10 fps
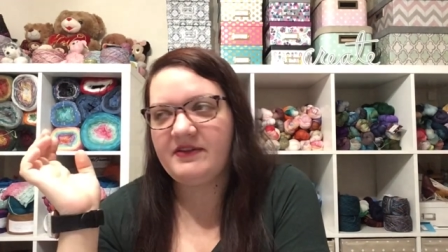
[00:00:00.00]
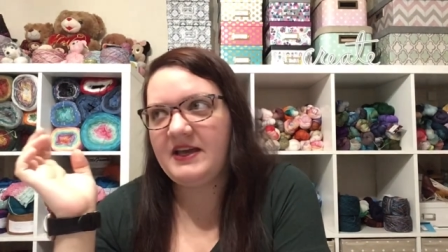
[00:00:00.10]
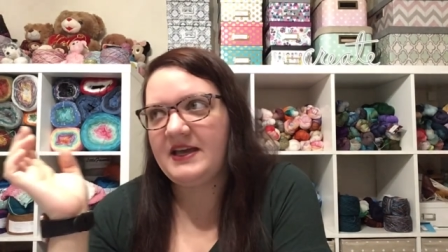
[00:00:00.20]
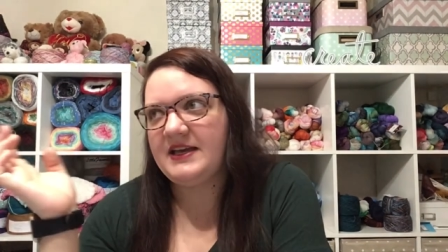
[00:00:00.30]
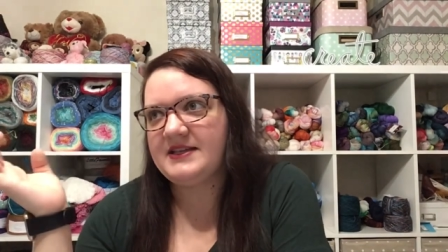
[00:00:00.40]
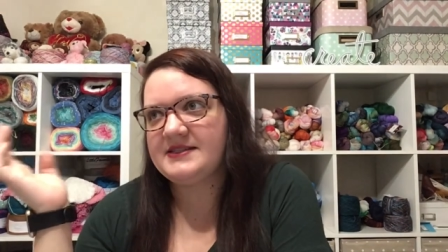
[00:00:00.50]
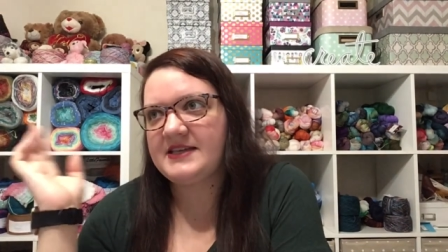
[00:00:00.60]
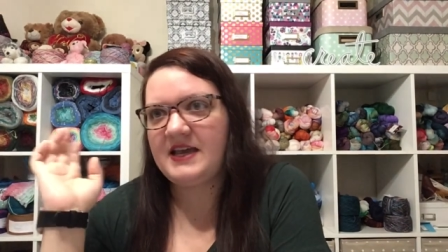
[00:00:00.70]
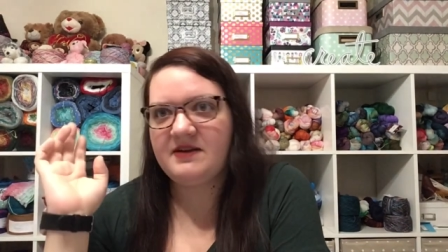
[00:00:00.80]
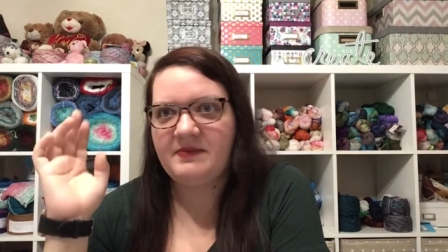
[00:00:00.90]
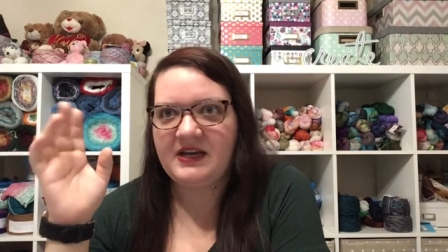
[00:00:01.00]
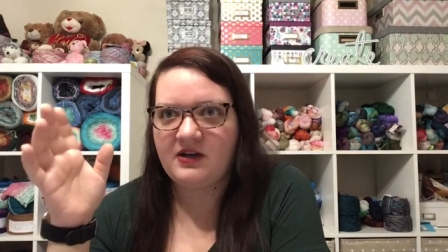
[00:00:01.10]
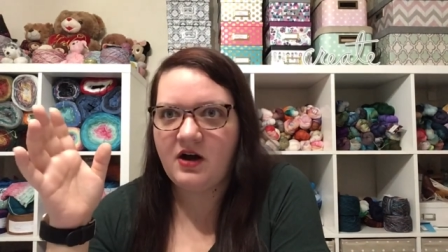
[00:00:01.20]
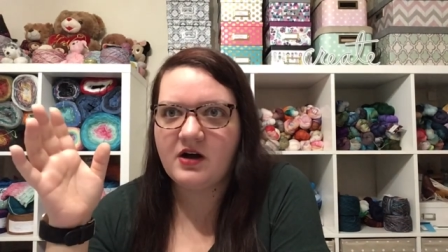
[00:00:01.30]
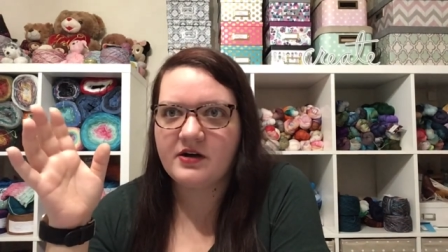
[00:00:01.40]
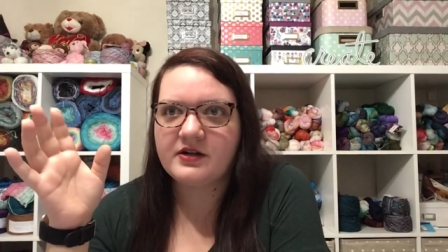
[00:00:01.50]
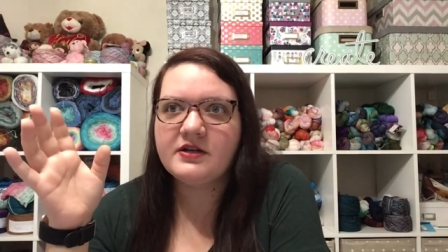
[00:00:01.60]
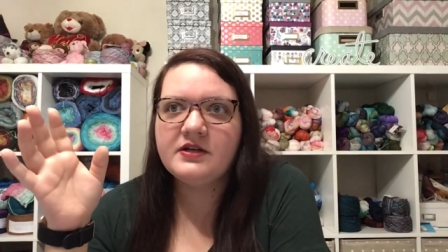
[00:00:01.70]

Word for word: a skein of my yarn